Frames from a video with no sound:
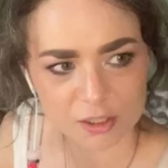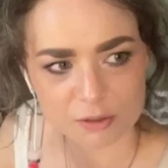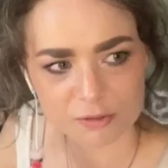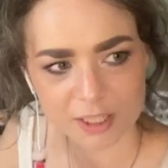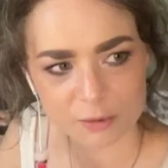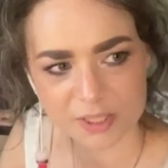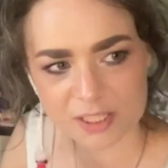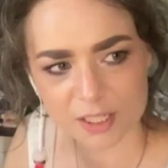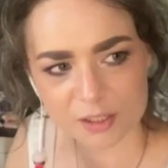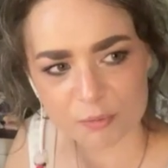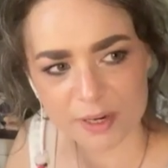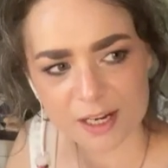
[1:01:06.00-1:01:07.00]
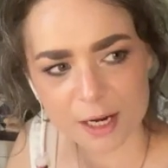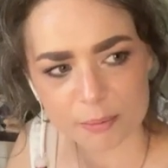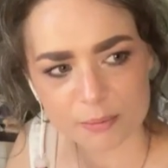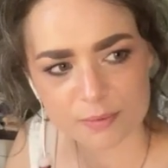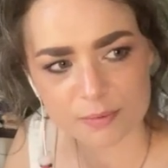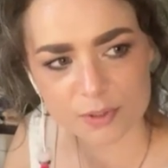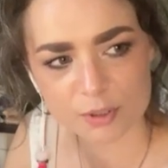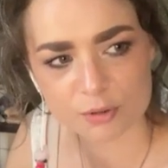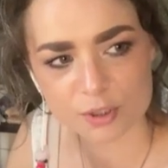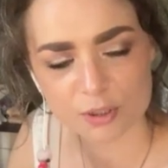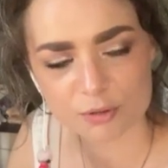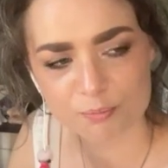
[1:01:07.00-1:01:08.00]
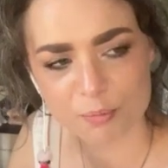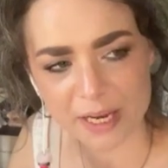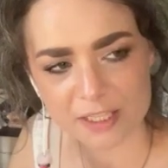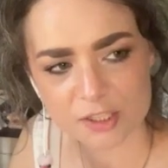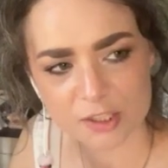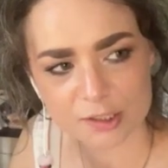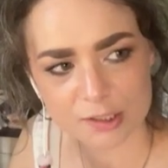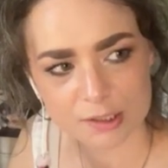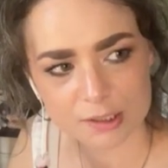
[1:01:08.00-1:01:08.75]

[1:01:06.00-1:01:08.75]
note of it. Winston, wake up, you bastard.